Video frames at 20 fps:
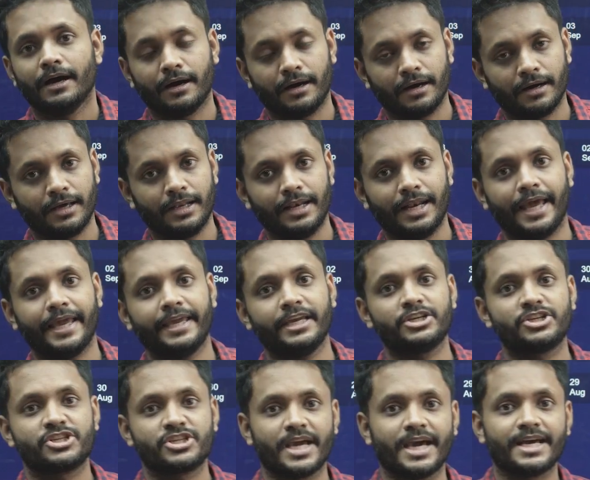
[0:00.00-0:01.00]
like,
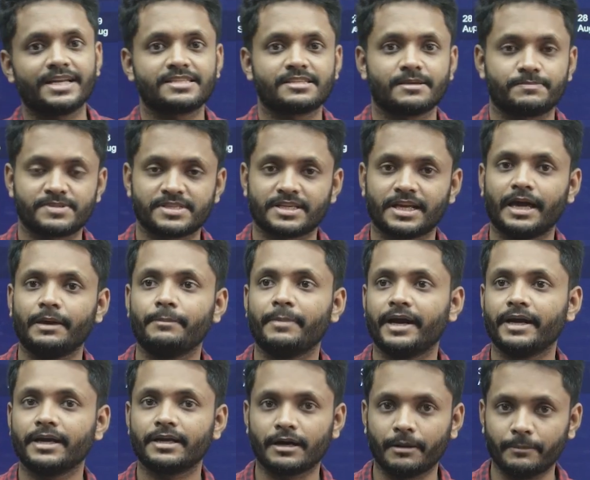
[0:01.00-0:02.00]
share, subscribe
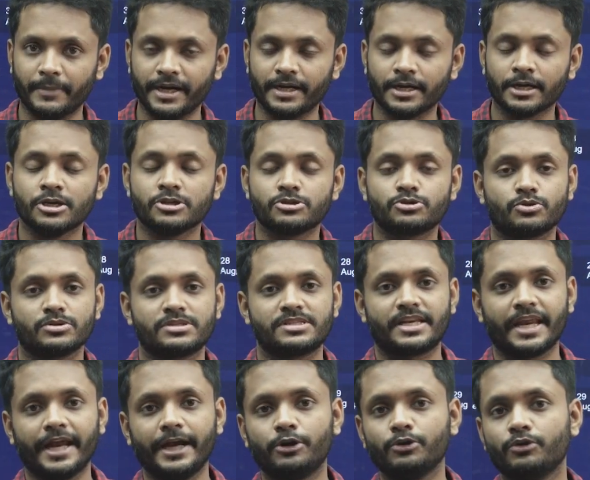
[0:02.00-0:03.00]
and comment. So
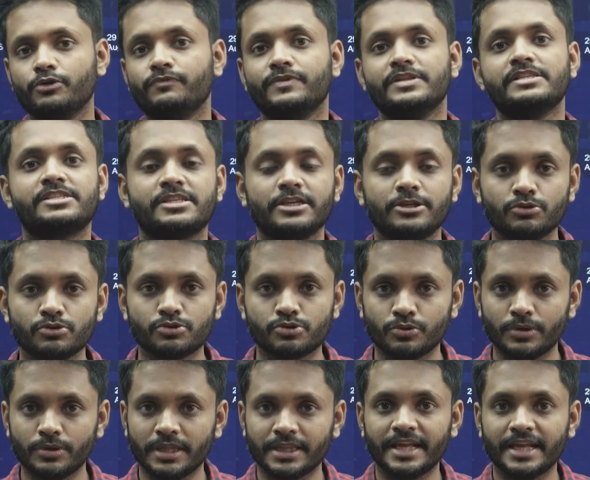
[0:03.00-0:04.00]
stay tuned. We'll see you
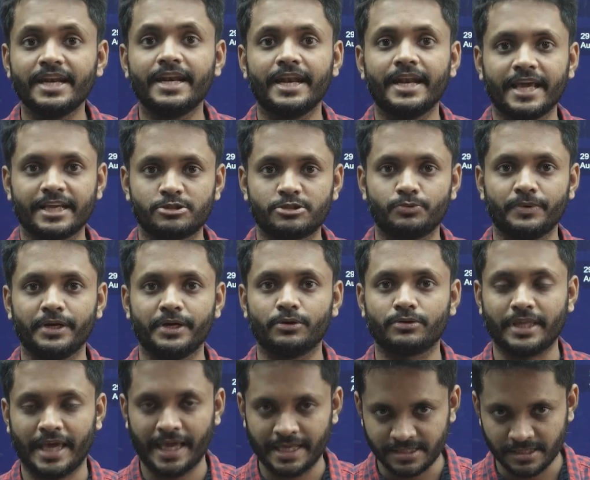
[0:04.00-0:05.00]
soon in the next video.
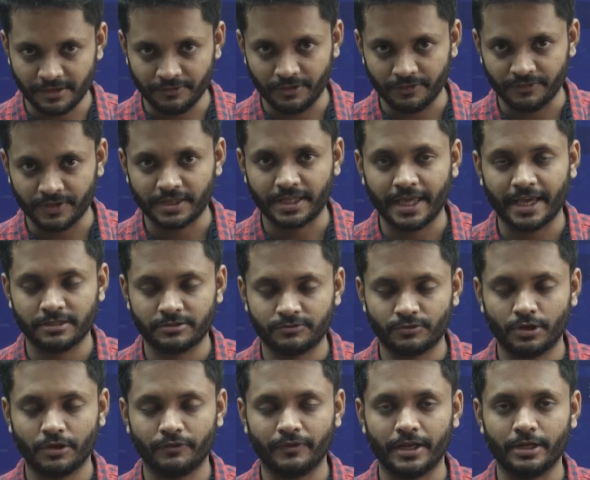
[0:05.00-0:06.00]
Thanks everyone. Thanks for
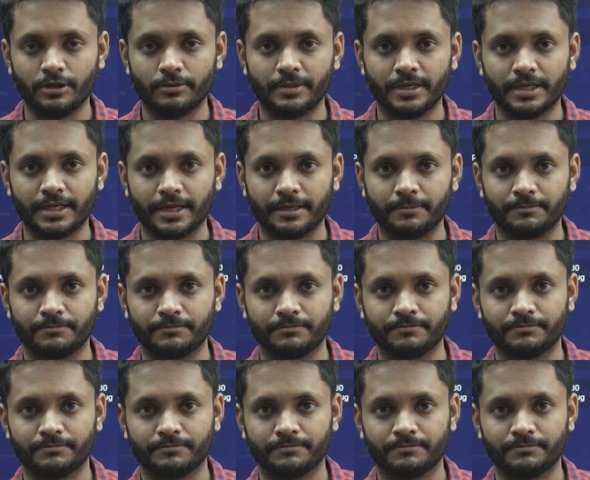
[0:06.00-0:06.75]
your valuable time.